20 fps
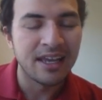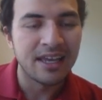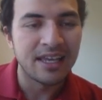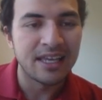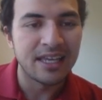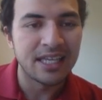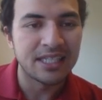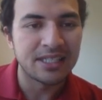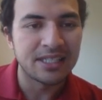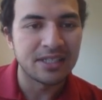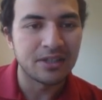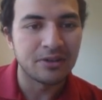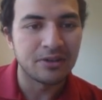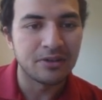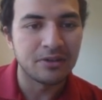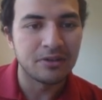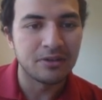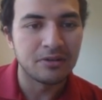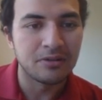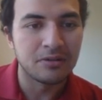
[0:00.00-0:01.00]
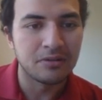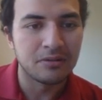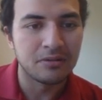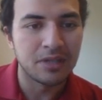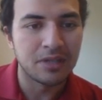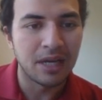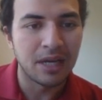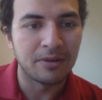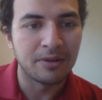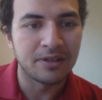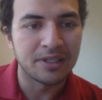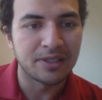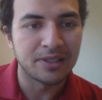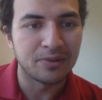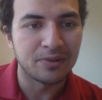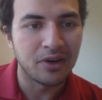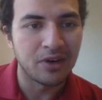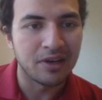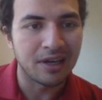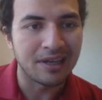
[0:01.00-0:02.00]
is to double his
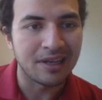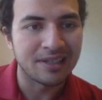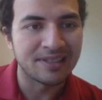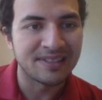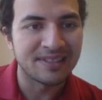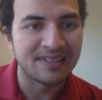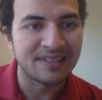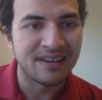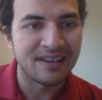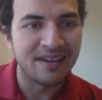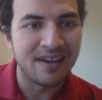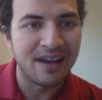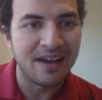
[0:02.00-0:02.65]
rooks